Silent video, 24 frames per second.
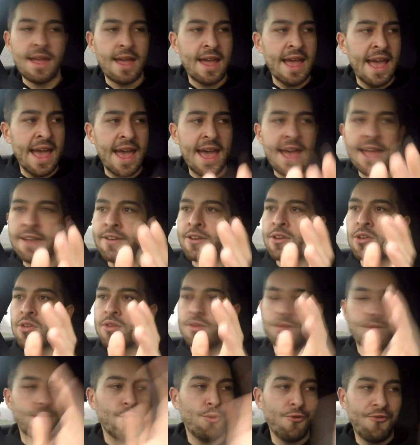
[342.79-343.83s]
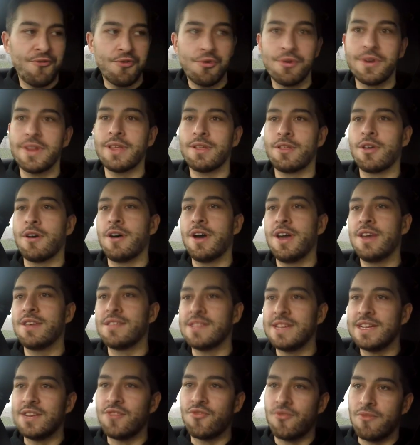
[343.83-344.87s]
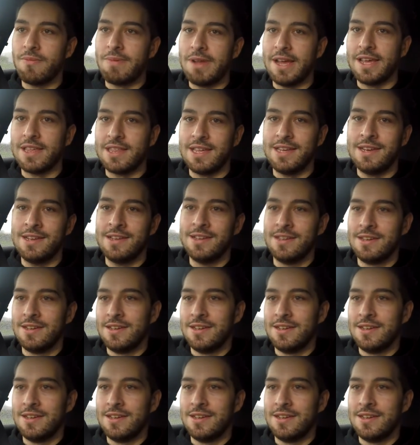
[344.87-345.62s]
and all four new tyres needed replacing